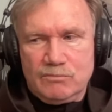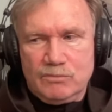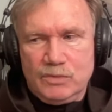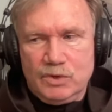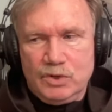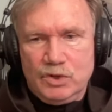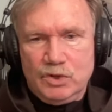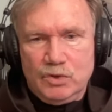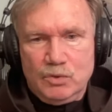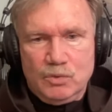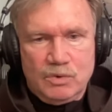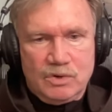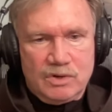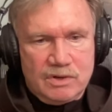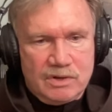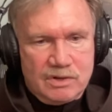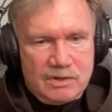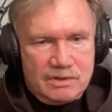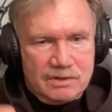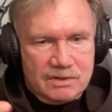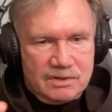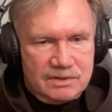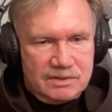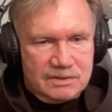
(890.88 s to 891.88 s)
you
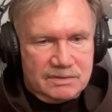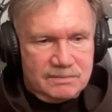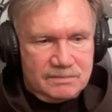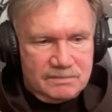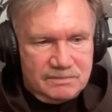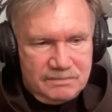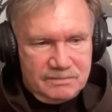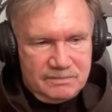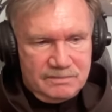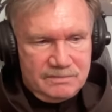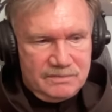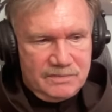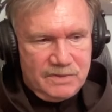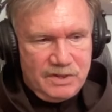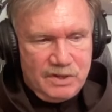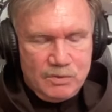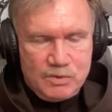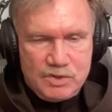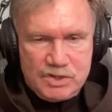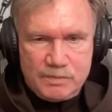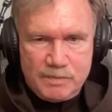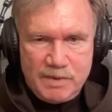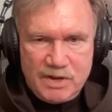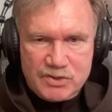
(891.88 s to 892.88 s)
were
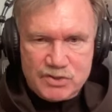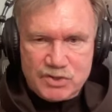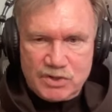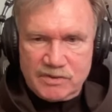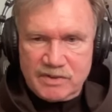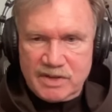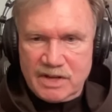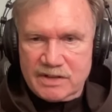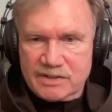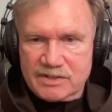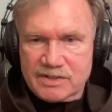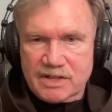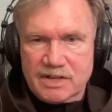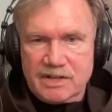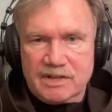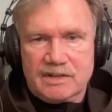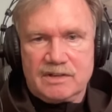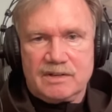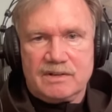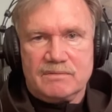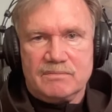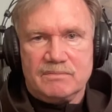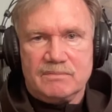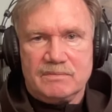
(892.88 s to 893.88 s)
special that
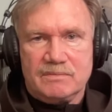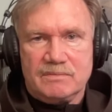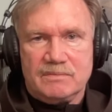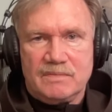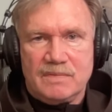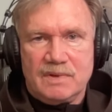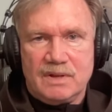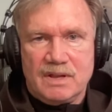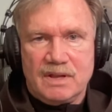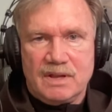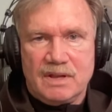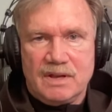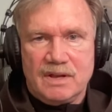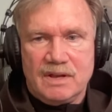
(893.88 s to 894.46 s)
day.